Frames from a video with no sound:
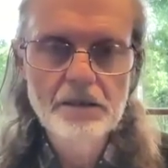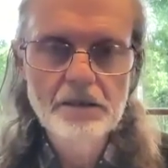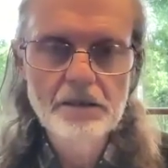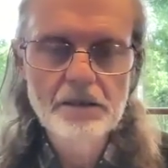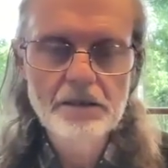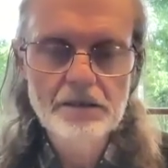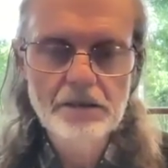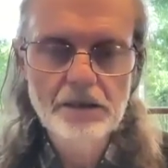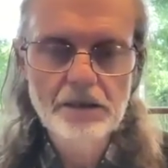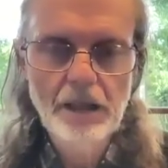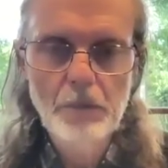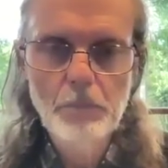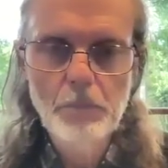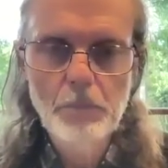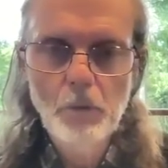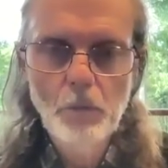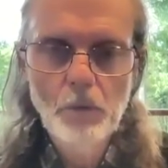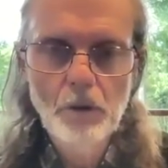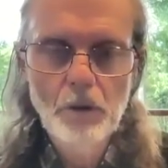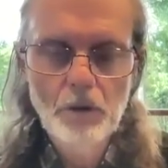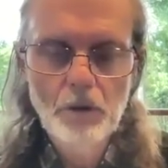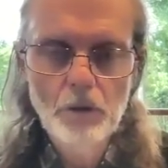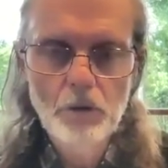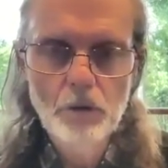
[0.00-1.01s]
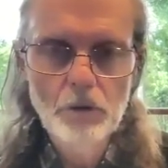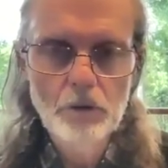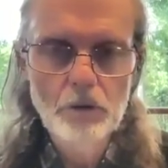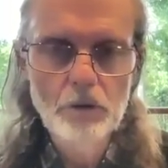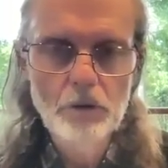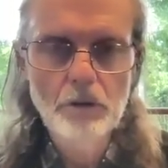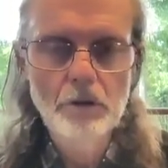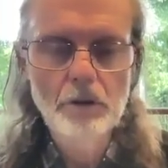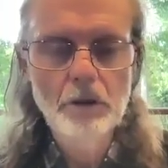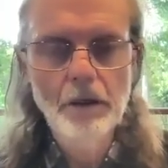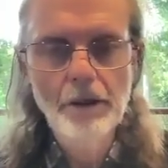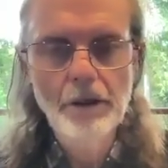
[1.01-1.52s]
the same with what you're
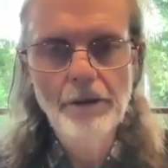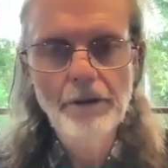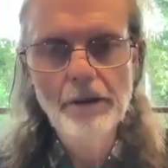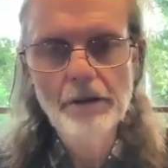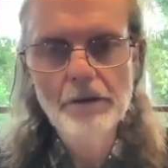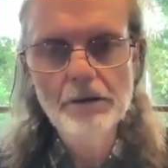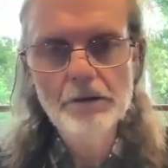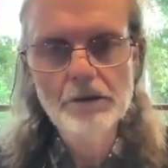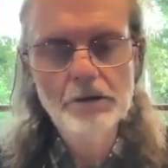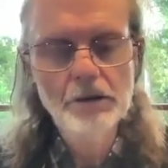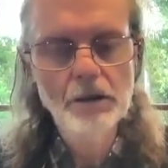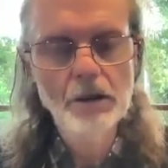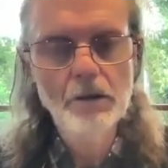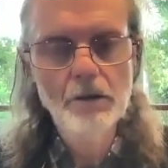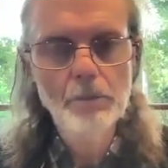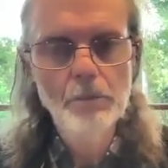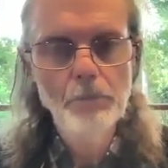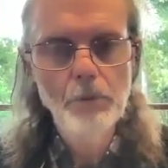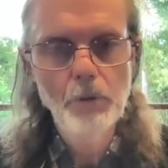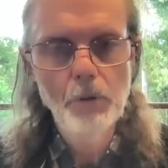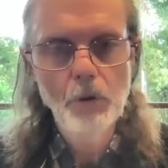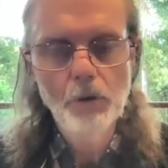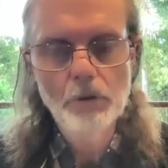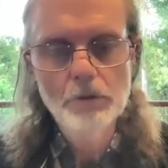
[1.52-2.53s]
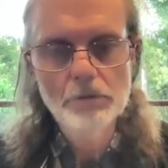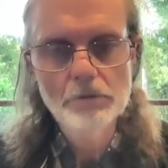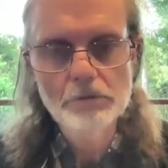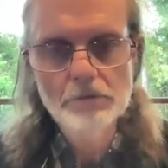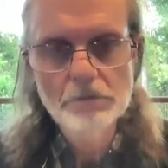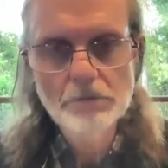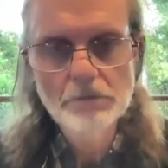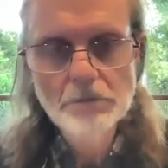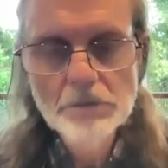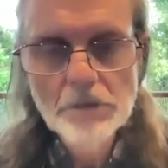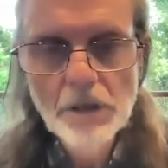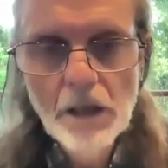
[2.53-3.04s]
doing. I think it's so important.